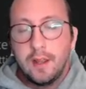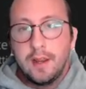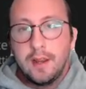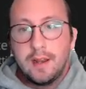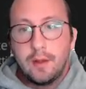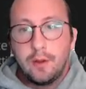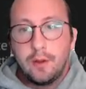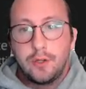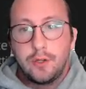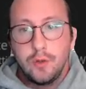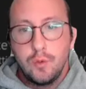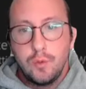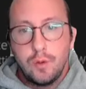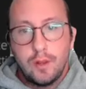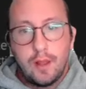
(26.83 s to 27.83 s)
Now you
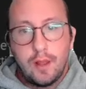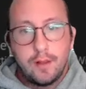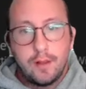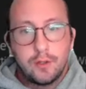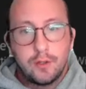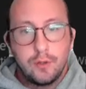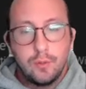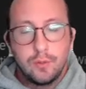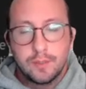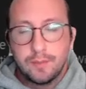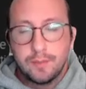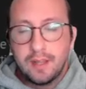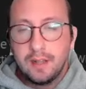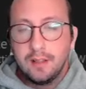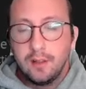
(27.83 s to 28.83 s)
do do something
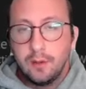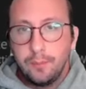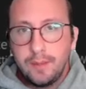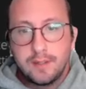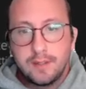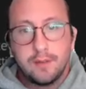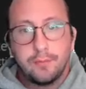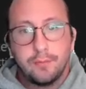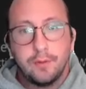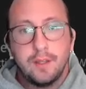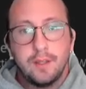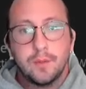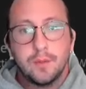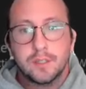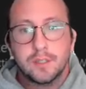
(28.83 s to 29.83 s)
a little bit differently
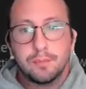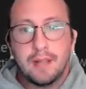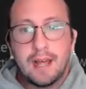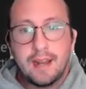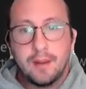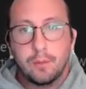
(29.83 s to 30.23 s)
with splatting.